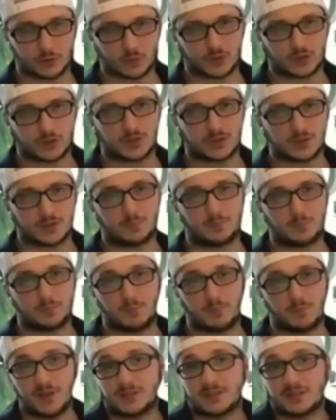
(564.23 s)
which is
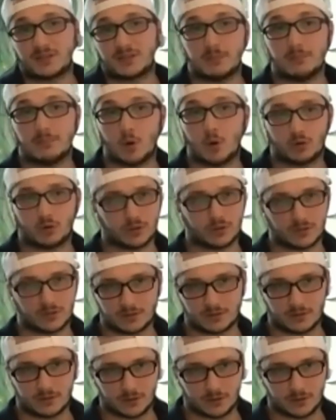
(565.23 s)
basically modalist,